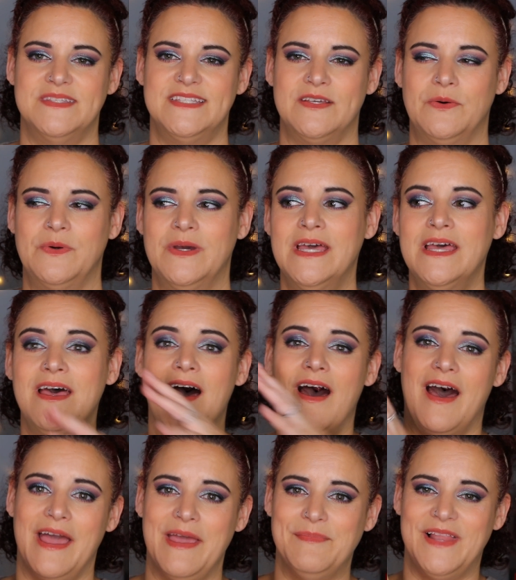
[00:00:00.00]
So
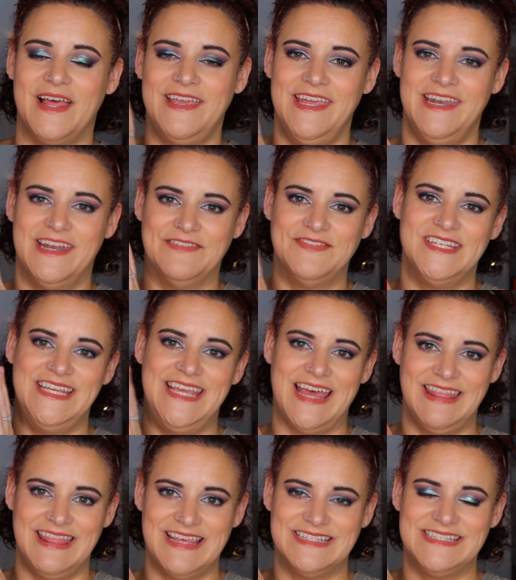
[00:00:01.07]
I am lucky enough to
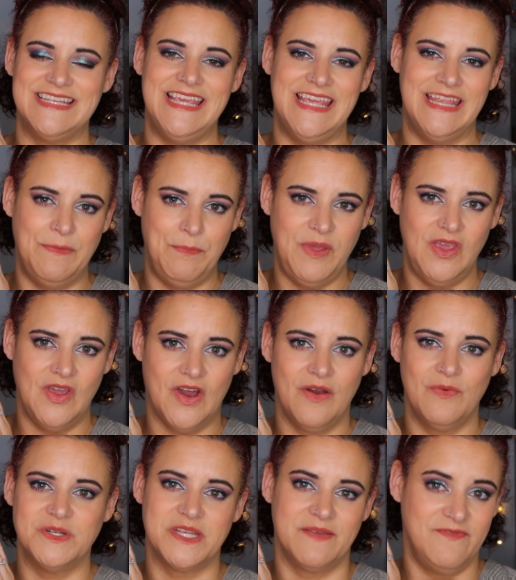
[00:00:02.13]
get this in PR,
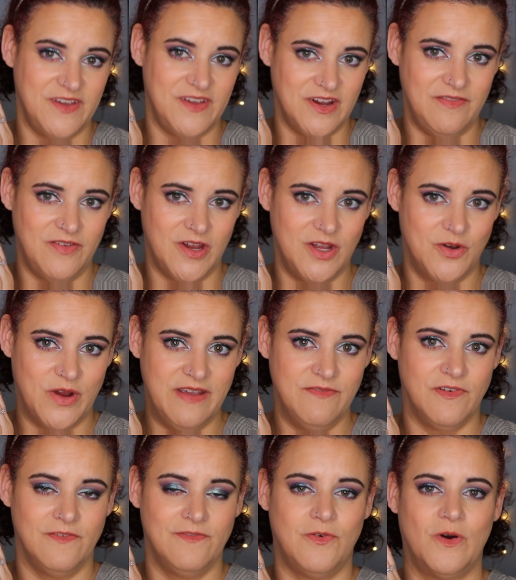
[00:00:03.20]
which I'm very, very
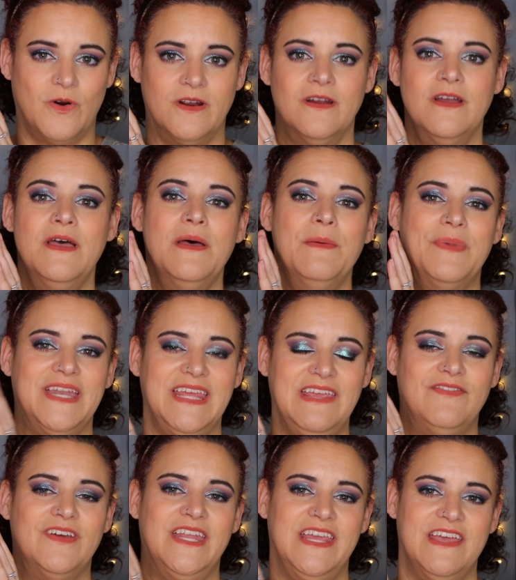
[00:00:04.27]
grateful for. But
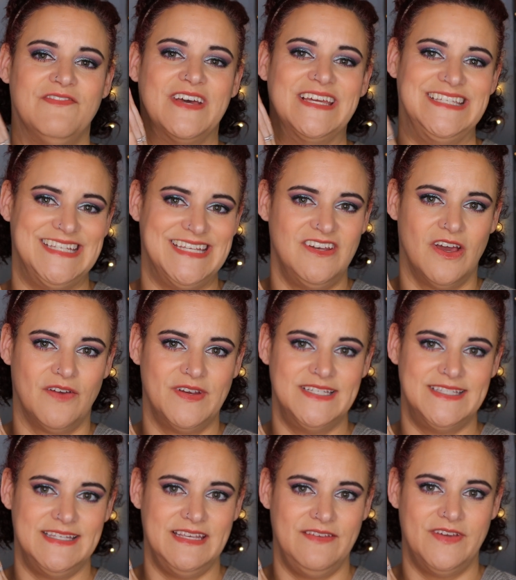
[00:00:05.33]
even if I did not
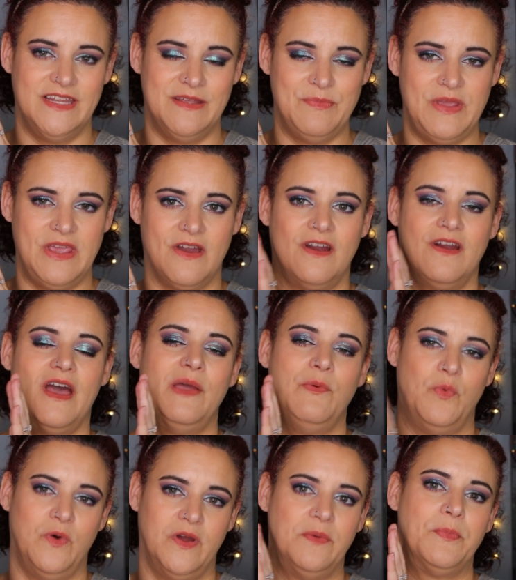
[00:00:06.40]
receive it in PR, I
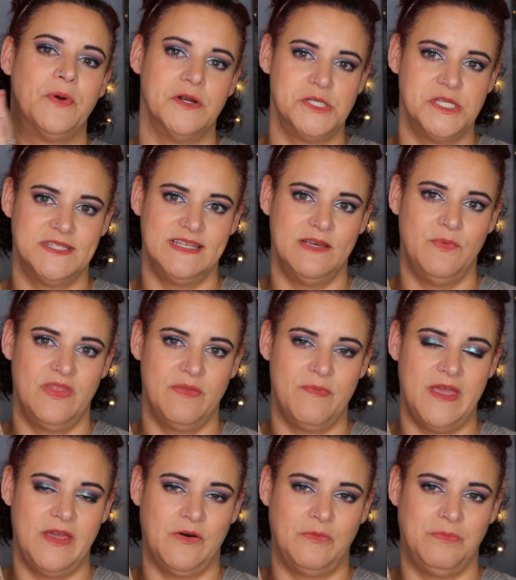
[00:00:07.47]
would purchase it with
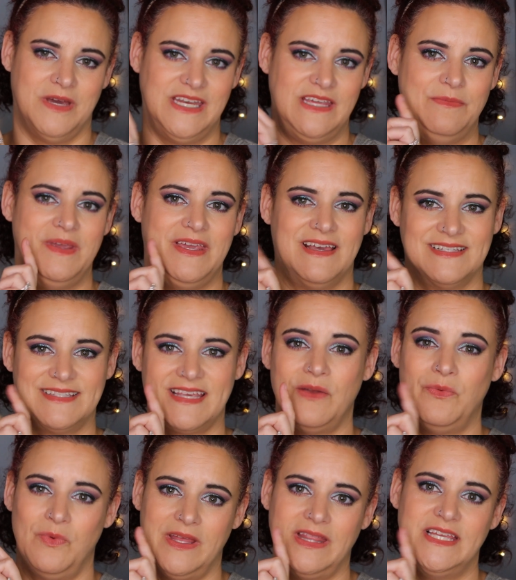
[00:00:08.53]
my own money because I
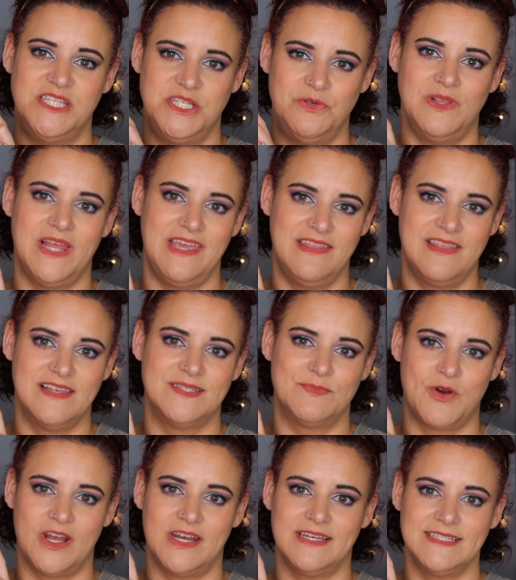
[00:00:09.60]
really do like this
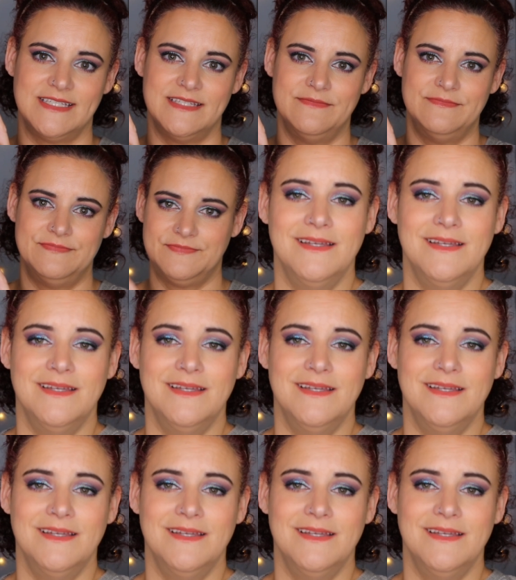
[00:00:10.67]
product.